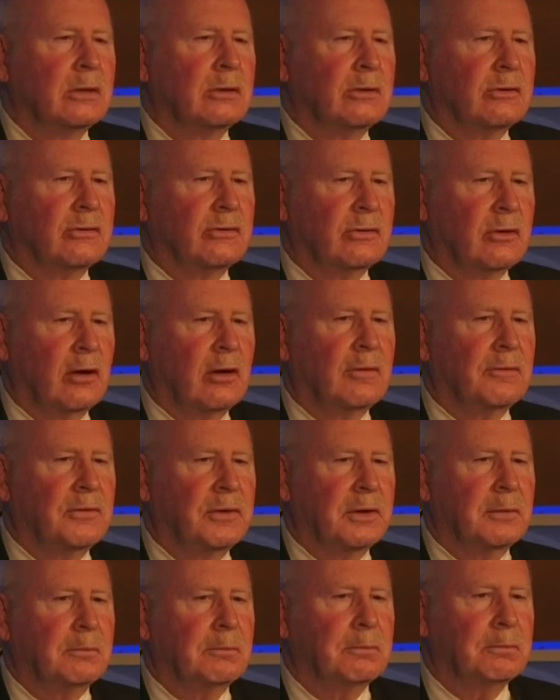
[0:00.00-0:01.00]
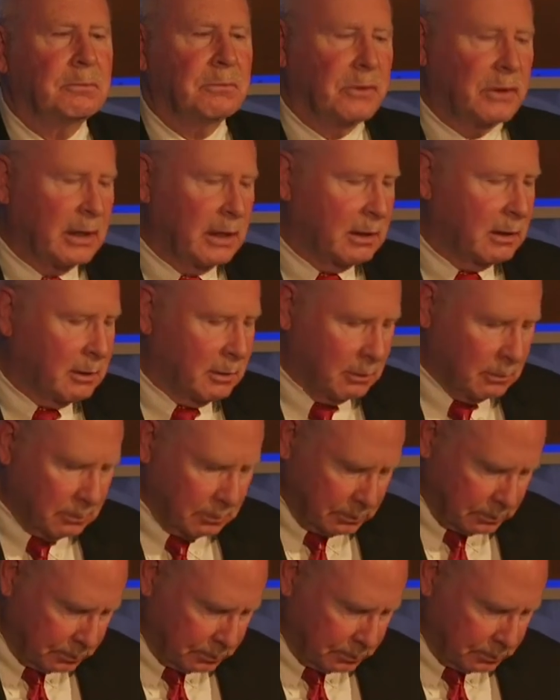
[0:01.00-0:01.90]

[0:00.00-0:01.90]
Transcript: to solve them. Thank you.